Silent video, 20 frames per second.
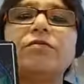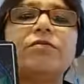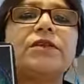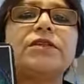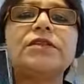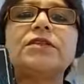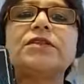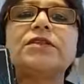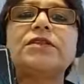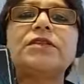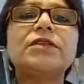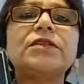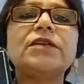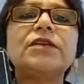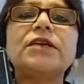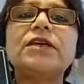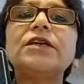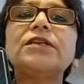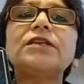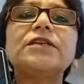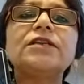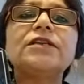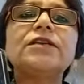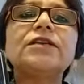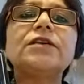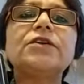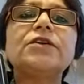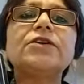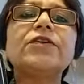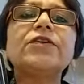it's
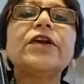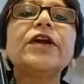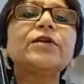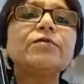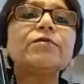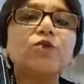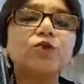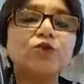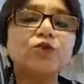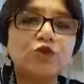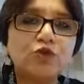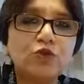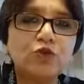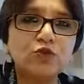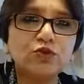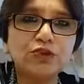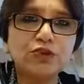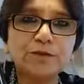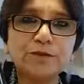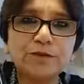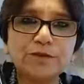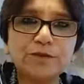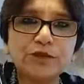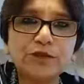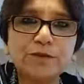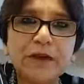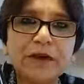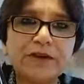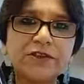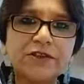the Rainbow Suit, the
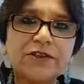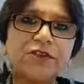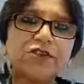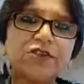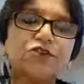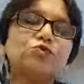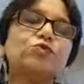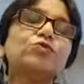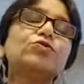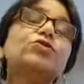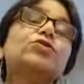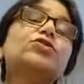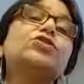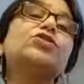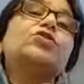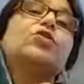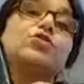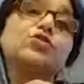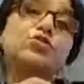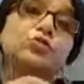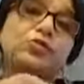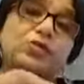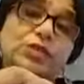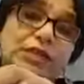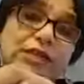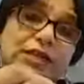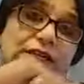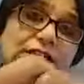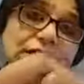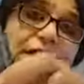Prosperity Suit in the Osho
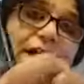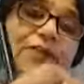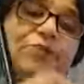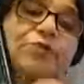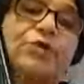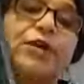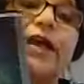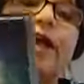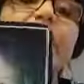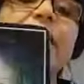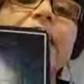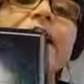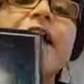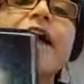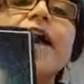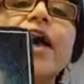Zen Tarot deck.